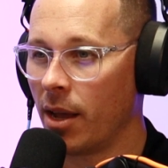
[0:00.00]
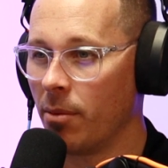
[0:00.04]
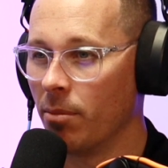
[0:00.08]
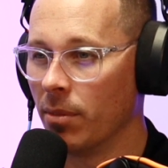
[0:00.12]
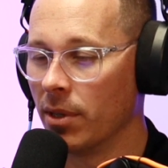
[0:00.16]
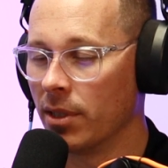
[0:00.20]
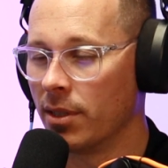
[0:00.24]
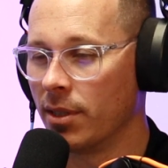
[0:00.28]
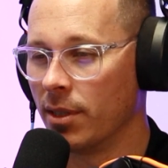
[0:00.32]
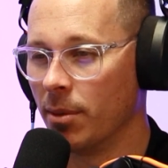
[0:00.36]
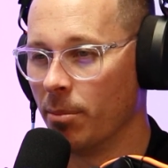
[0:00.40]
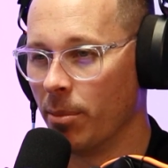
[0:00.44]

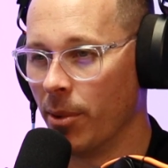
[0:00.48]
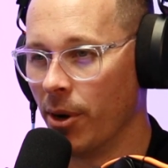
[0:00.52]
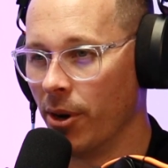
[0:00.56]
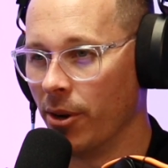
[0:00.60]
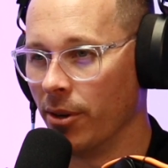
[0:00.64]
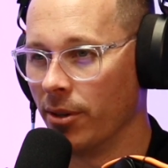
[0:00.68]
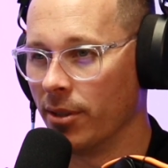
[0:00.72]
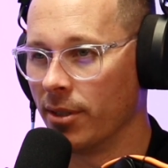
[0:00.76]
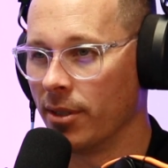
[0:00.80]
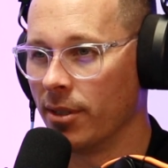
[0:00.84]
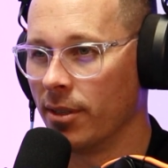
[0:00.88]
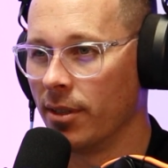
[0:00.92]
miss the
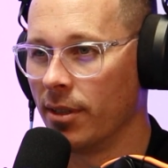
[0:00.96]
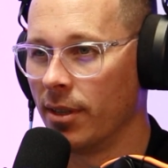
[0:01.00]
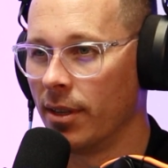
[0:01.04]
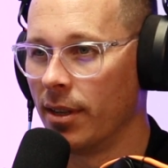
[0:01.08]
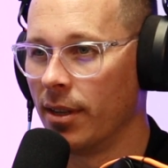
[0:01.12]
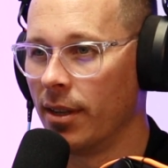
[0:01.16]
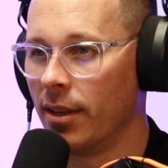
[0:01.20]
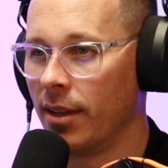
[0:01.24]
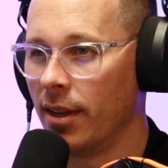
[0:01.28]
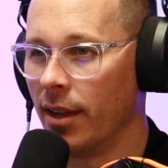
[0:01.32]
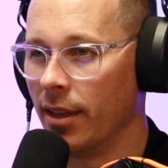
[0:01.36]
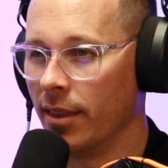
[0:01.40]
boat,
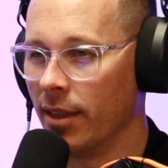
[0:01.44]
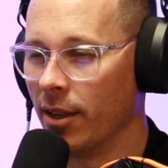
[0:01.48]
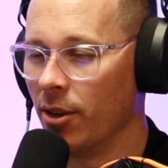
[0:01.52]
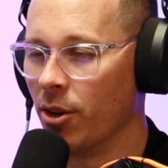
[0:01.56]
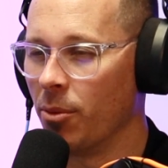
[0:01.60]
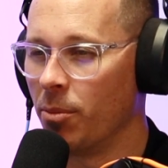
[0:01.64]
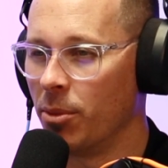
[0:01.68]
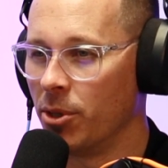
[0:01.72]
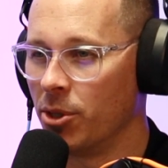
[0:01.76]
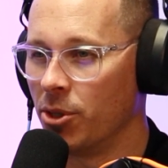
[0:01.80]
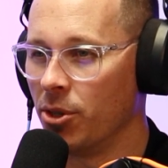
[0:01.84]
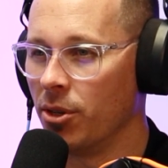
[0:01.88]
and that
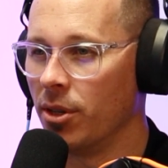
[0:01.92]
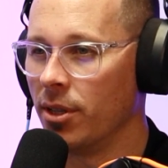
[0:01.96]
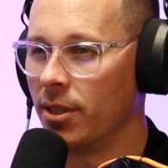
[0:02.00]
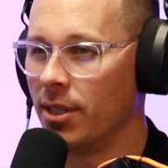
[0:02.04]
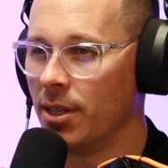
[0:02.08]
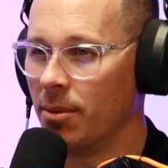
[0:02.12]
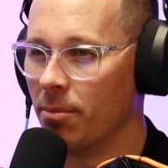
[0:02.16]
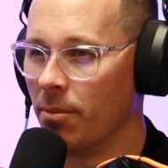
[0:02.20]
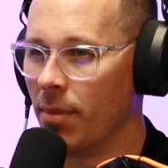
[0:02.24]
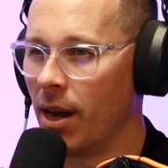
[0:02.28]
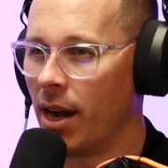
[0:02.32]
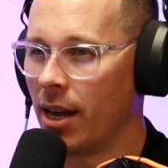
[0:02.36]

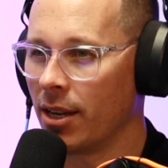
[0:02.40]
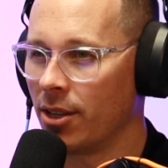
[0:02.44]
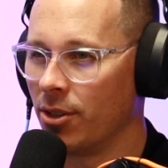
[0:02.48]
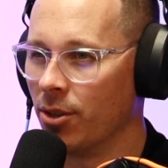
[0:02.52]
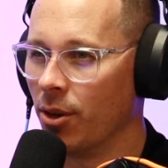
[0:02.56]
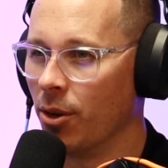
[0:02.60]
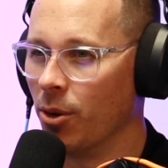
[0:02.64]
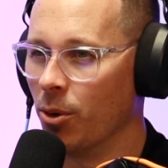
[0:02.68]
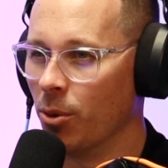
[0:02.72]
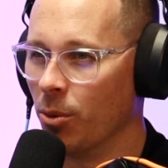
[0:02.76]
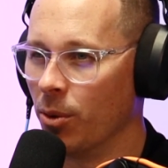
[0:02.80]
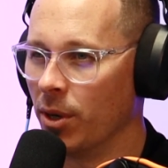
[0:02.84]
opportunity might
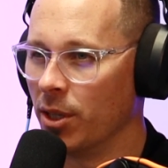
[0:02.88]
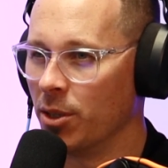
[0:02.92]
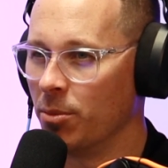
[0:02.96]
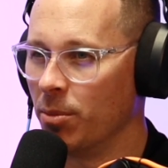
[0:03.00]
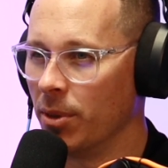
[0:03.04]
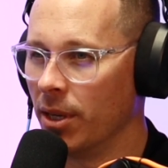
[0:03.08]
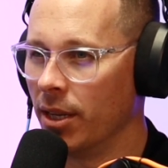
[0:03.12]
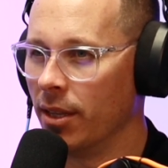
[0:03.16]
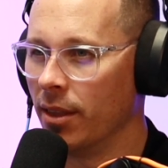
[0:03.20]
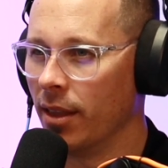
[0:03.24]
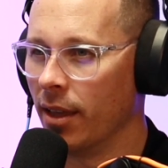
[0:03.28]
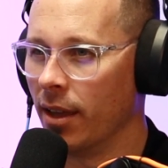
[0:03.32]
not always
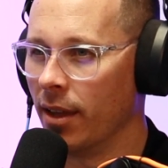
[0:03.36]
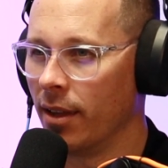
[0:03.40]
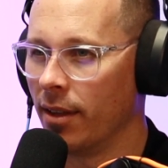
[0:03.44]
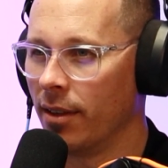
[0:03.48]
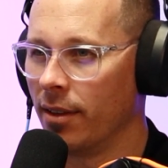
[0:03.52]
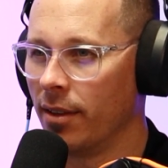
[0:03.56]
be there.